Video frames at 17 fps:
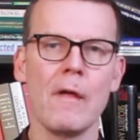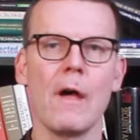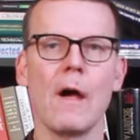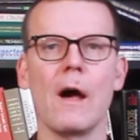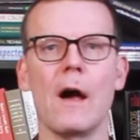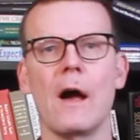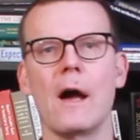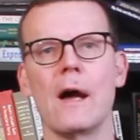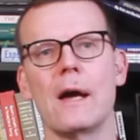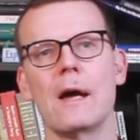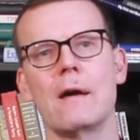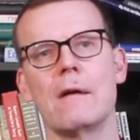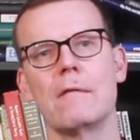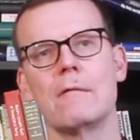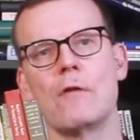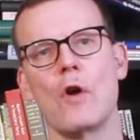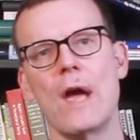
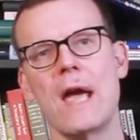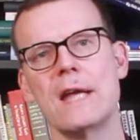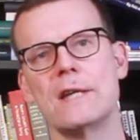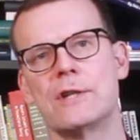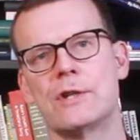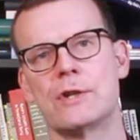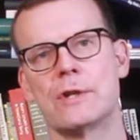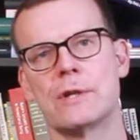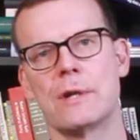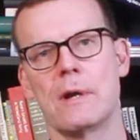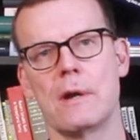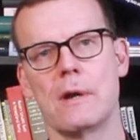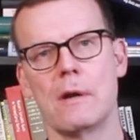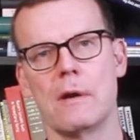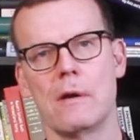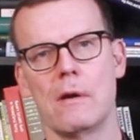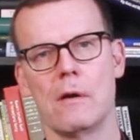The edge
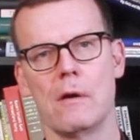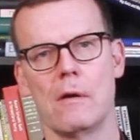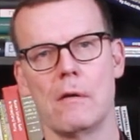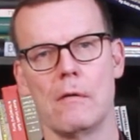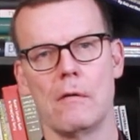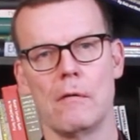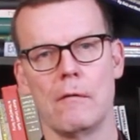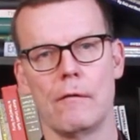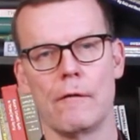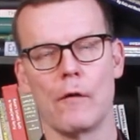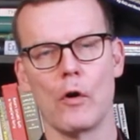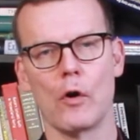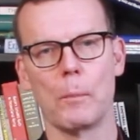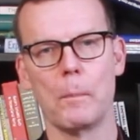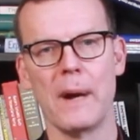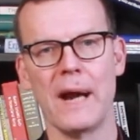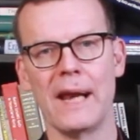
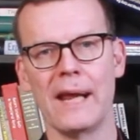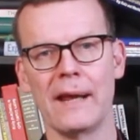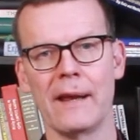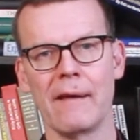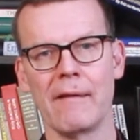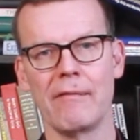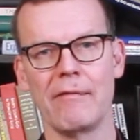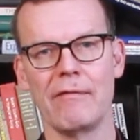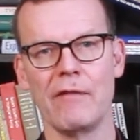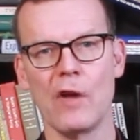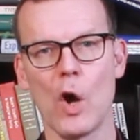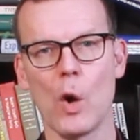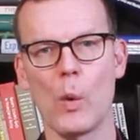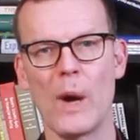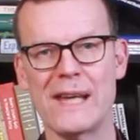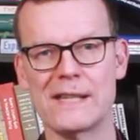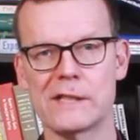for betting the
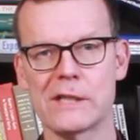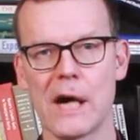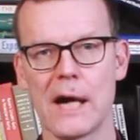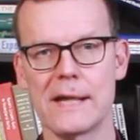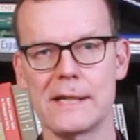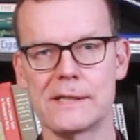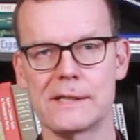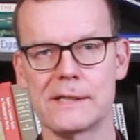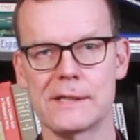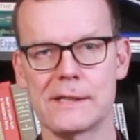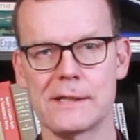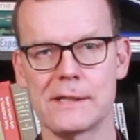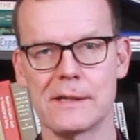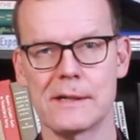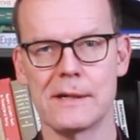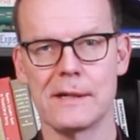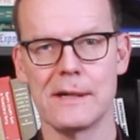away sides
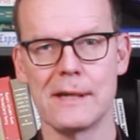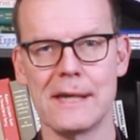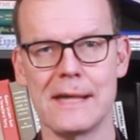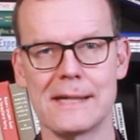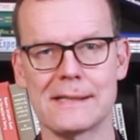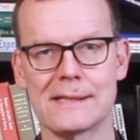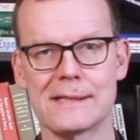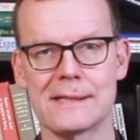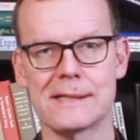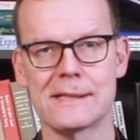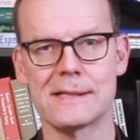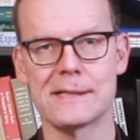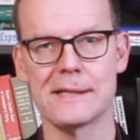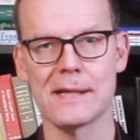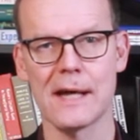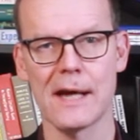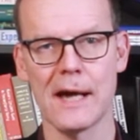
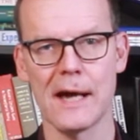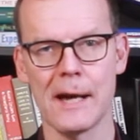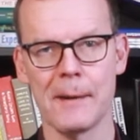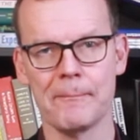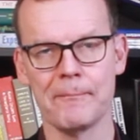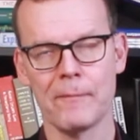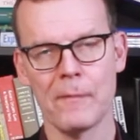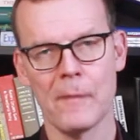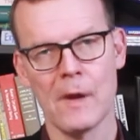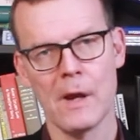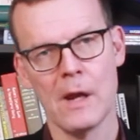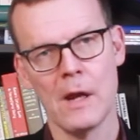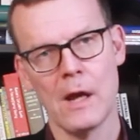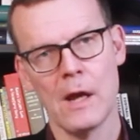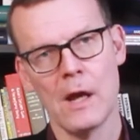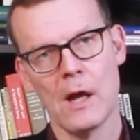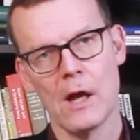is
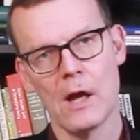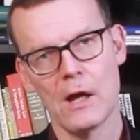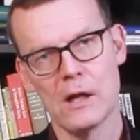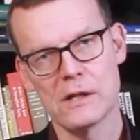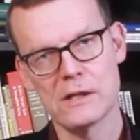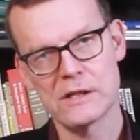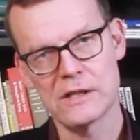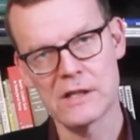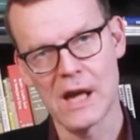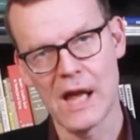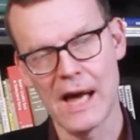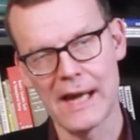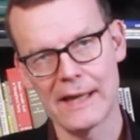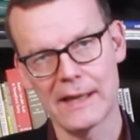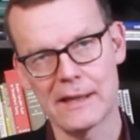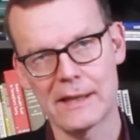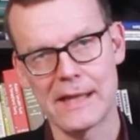
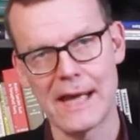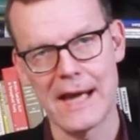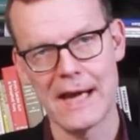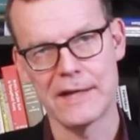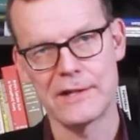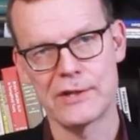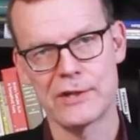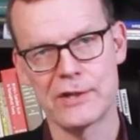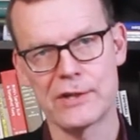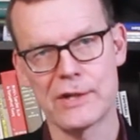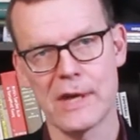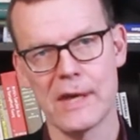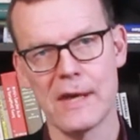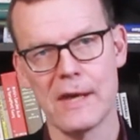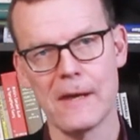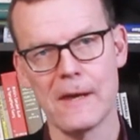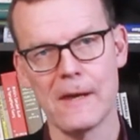slight edge
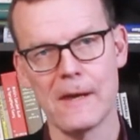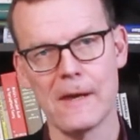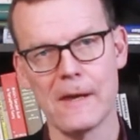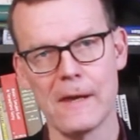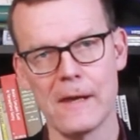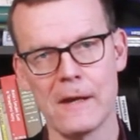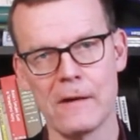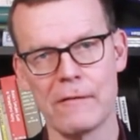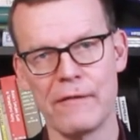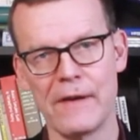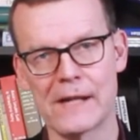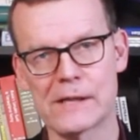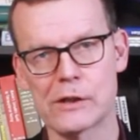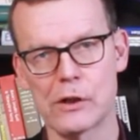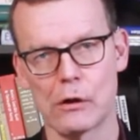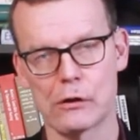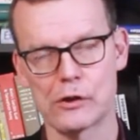in
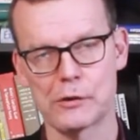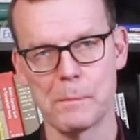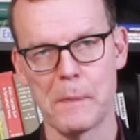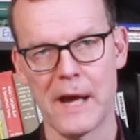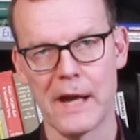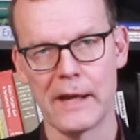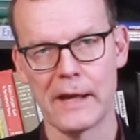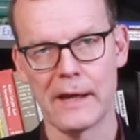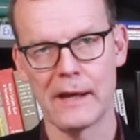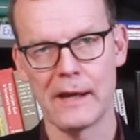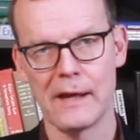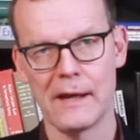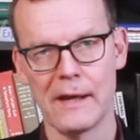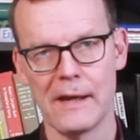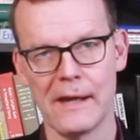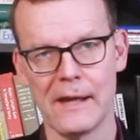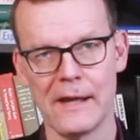fixed odds betting,
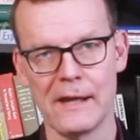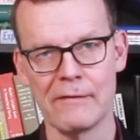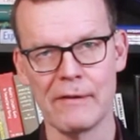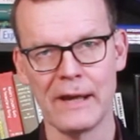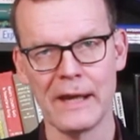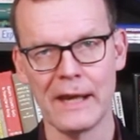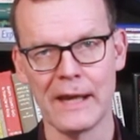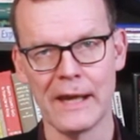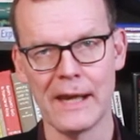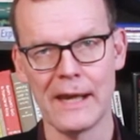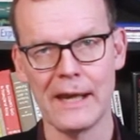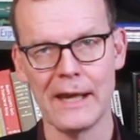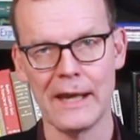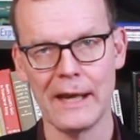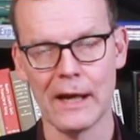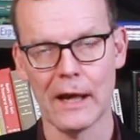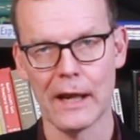even in
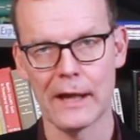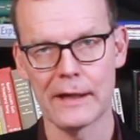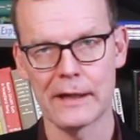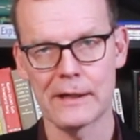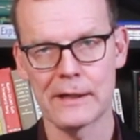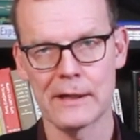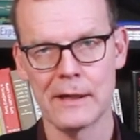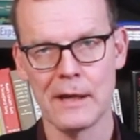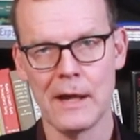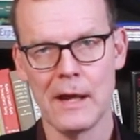England.